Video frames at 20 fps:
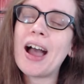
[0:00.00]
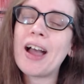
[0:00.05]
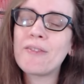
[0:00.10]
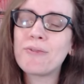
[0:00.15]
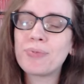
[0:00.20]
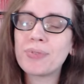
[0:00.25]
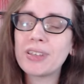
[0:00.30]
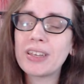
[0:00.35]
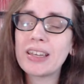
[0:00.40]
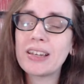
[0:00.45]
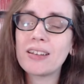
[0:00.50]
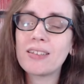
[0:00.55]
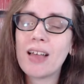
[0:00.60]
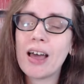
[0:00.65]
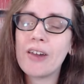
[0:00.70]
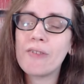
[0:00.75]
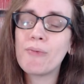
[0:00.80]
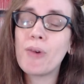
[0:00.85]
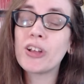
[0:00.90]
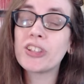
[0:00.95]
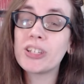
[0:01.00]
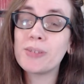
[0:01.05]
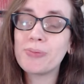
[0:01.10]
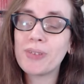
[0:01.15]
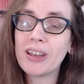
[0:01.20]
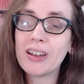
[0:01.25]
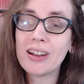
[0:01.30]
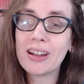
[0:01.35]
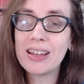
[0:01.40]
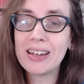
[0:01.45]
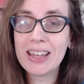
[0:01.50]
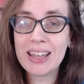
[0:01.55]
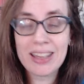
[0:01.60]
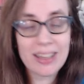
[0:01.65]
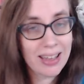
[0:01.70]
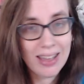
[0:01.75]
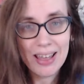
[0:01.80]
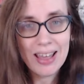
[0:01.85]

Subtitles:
I've played a lot of multiplayer in it.